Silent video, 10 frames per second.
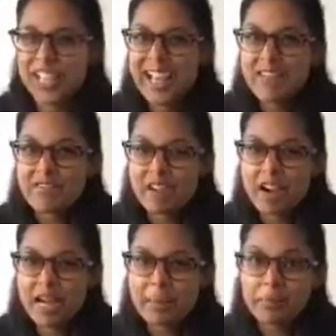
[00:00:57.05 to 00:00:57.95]
Right,
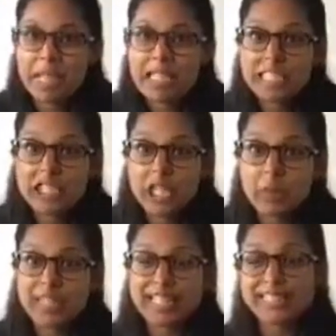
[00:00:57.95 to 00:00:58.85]
shall we
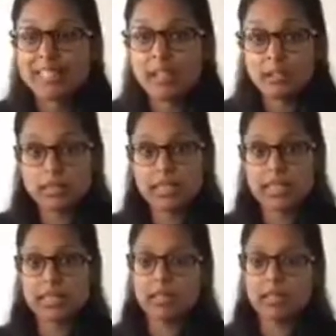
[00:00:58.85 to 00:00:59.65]
get started?